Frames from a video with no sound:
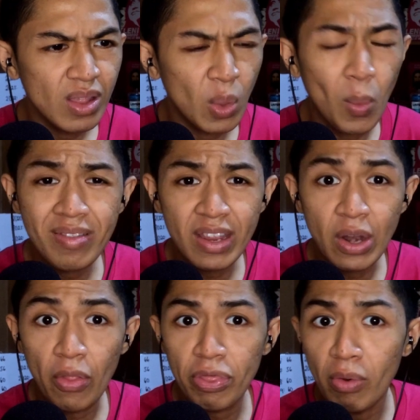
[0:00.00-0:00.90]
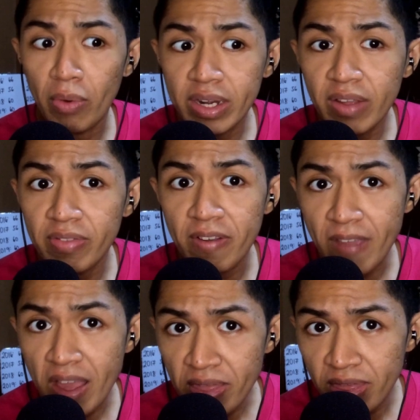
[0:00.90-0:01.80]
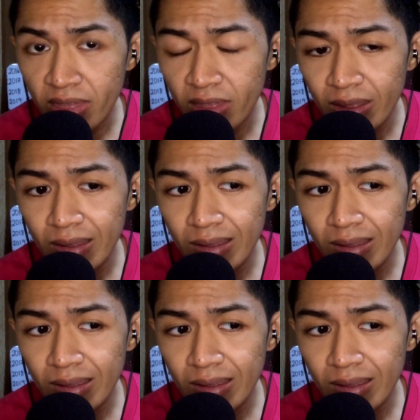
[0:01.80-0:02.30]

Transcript: the ones in authority of their faith?